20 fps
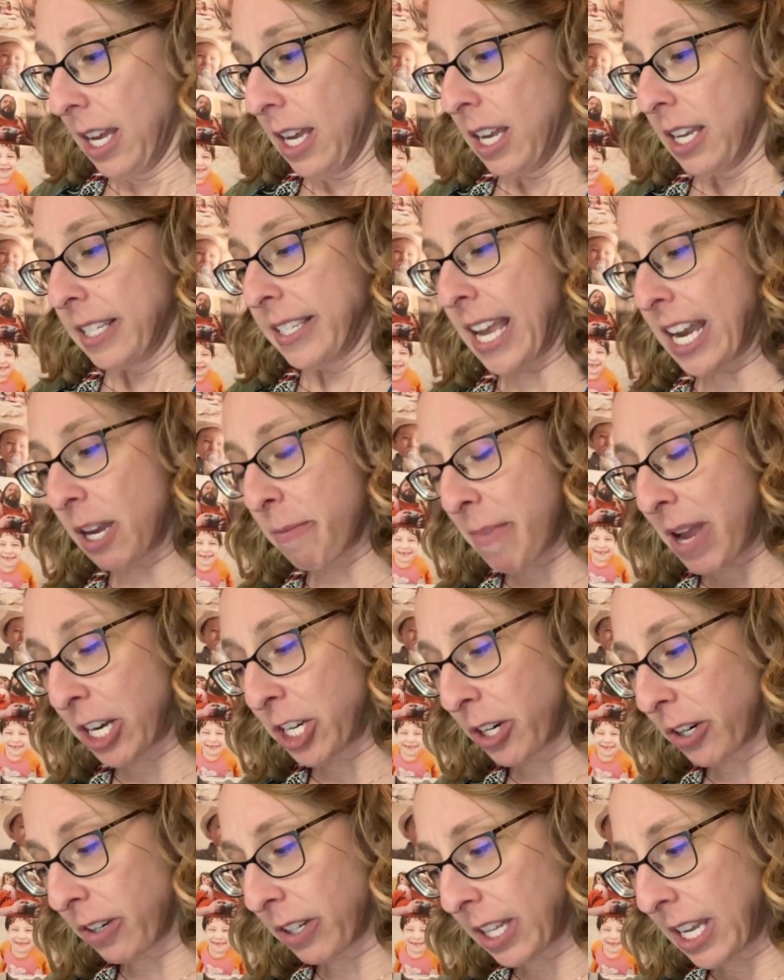
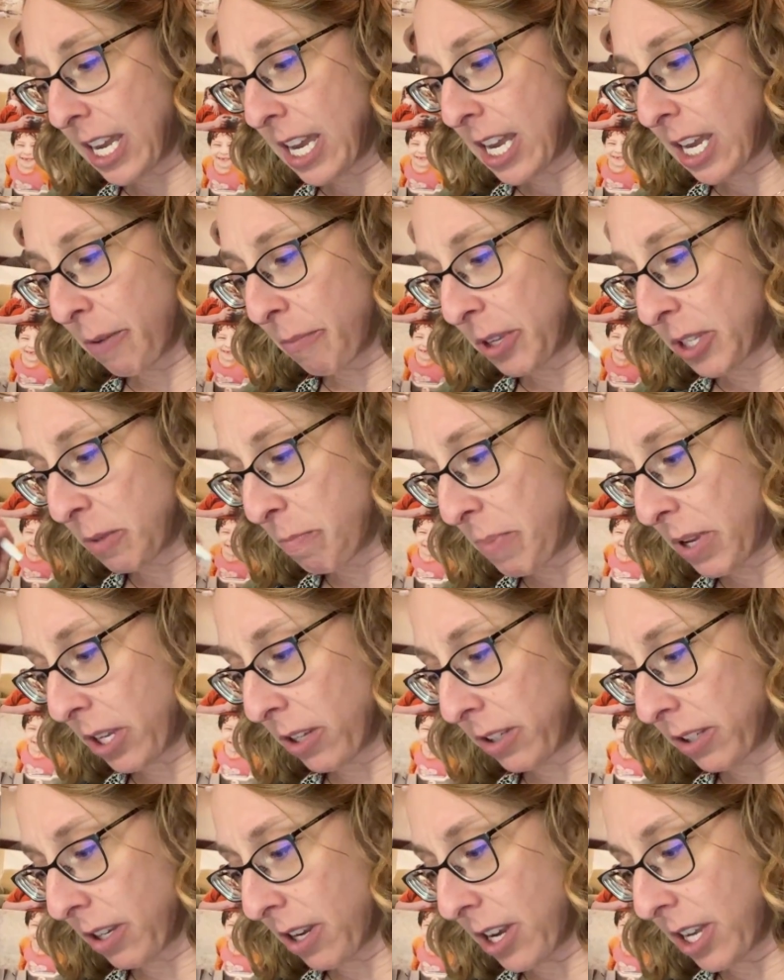psychometrically, it was
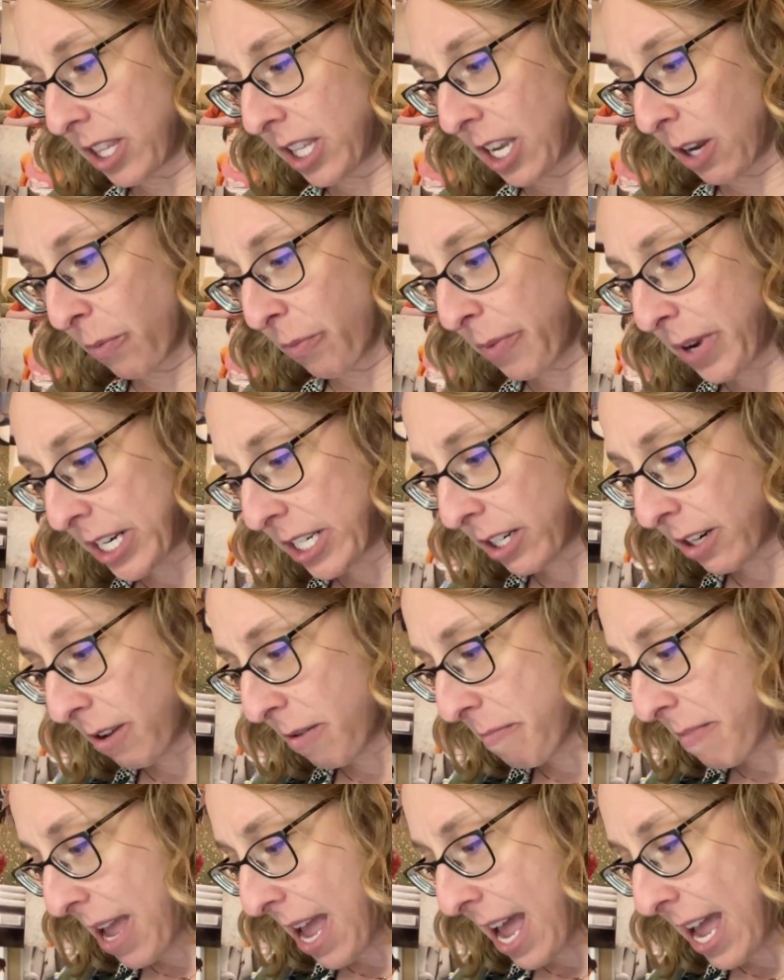built on the original
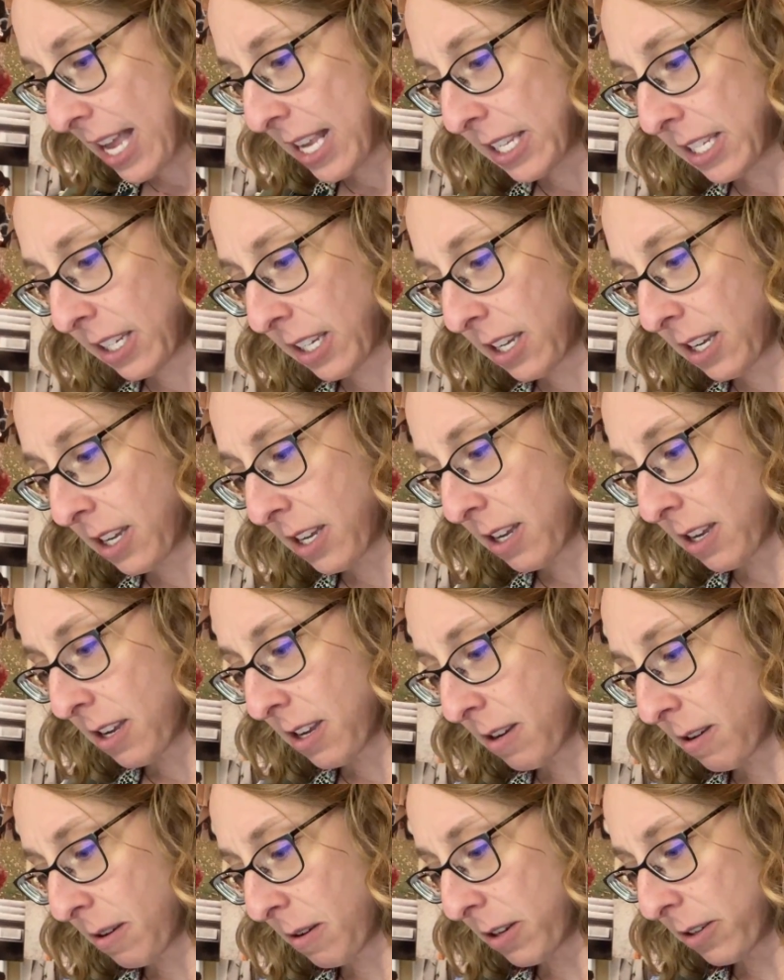mask.
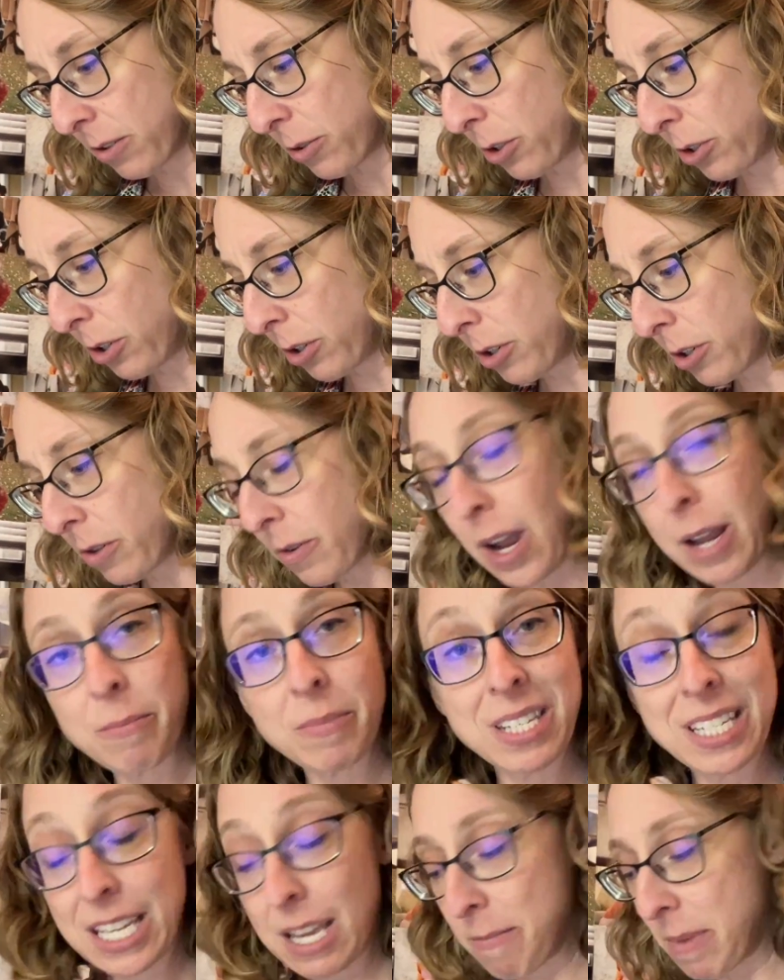I'm
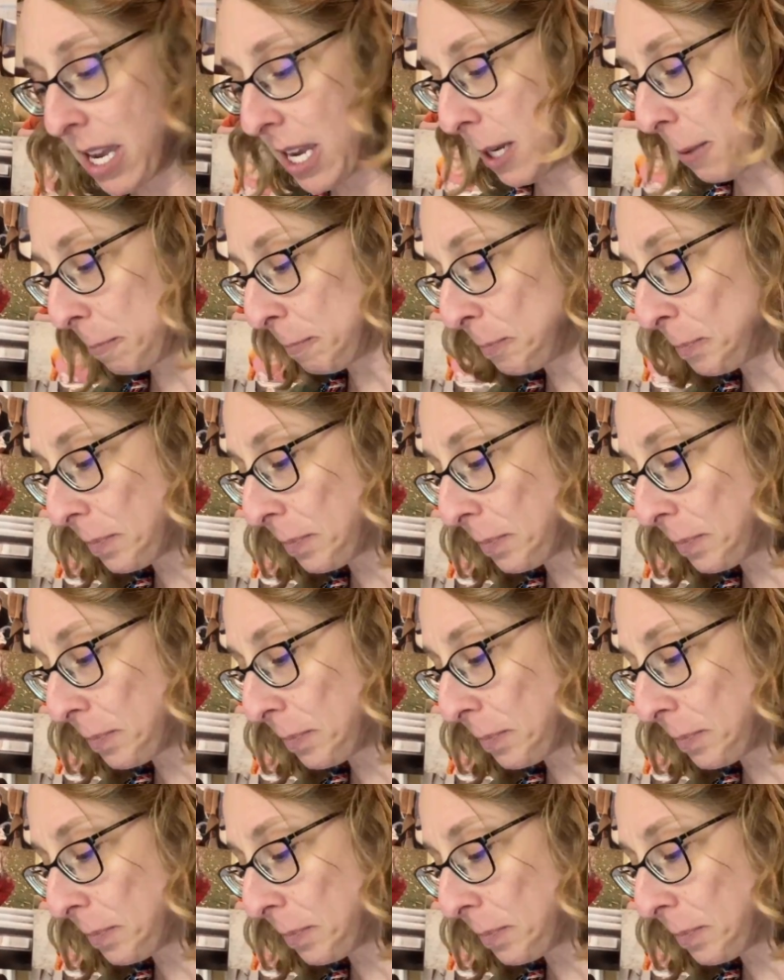skimming.